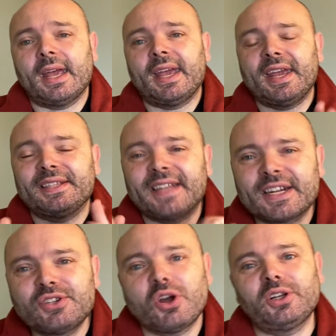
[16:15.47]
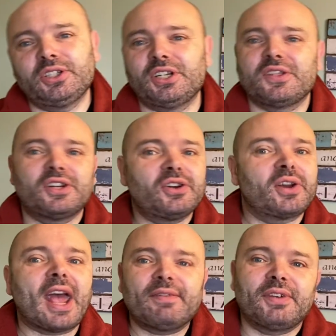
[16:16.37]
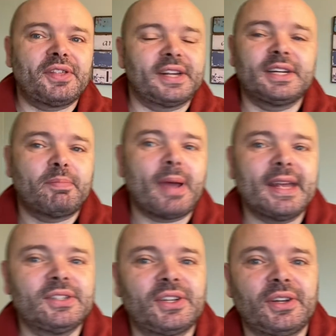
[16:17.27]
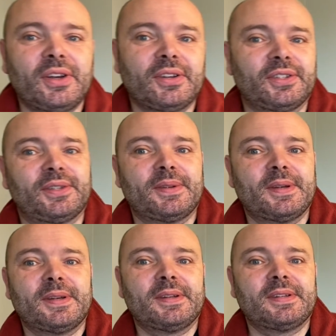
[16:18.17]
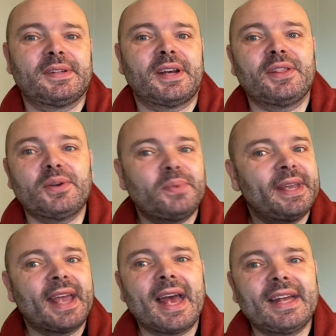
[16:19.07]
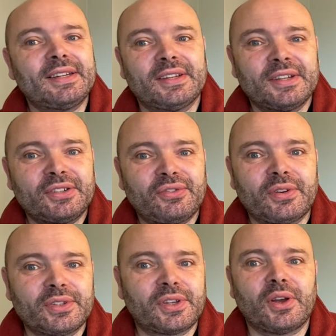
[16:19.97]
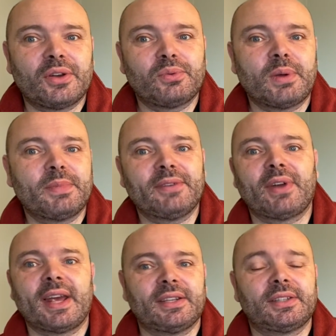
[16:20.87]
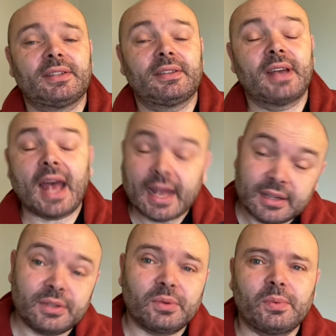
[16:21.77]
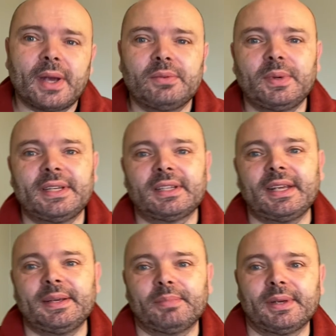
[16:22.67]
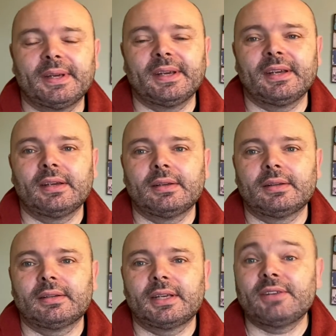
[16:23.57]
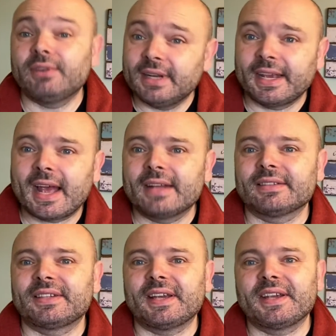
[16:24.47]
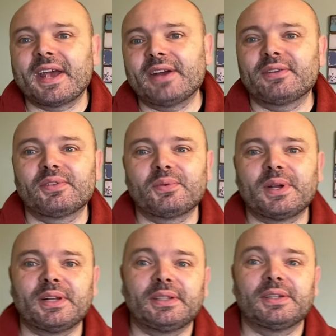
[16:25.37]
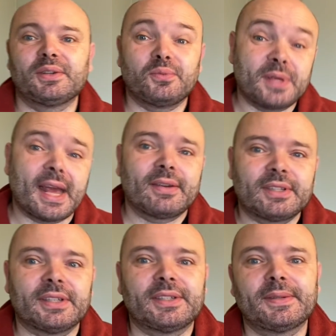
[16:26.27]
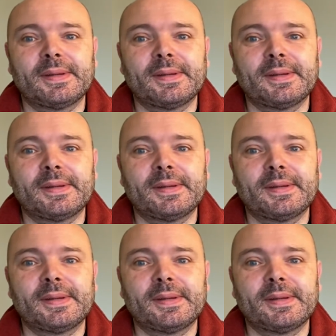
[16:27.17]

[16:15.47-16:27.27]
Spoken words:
It's acknowledging that not everything depends on us and that we can trust God when we rest and when we sleep. He really can take care of the world without us.